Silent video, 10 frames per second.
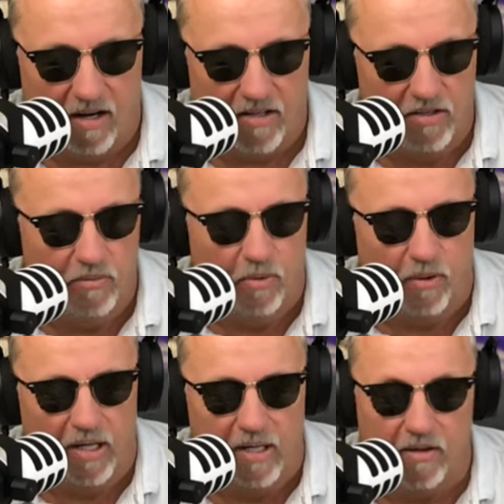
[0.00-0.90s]
Are you
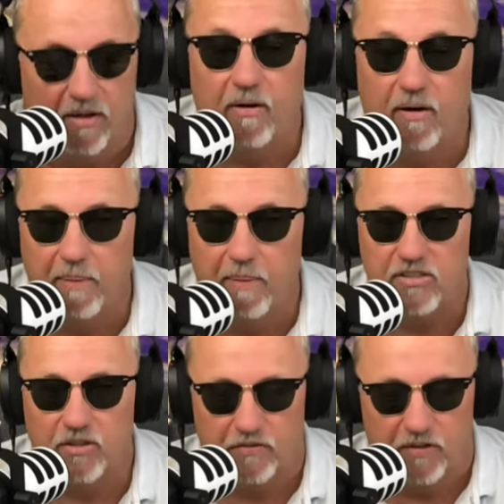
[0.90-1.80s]
worried, though,
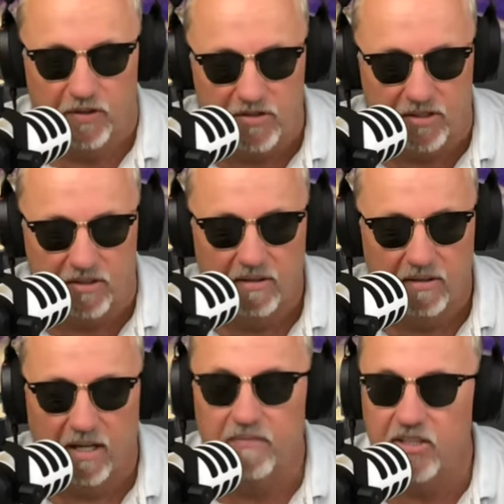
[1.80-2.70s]
about your future
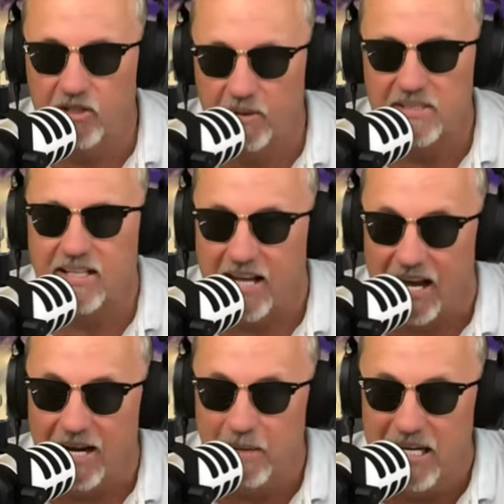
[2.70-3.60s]
of the U.S.
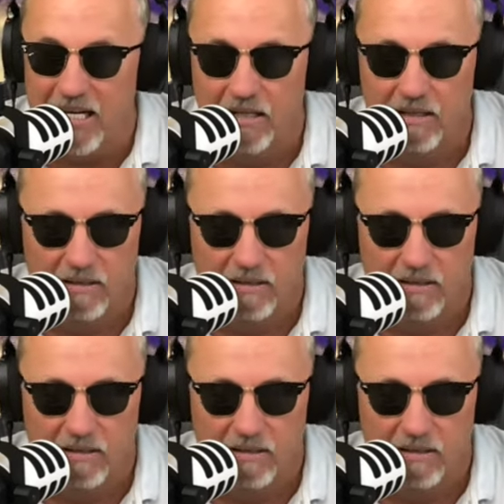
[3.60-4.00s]
economy?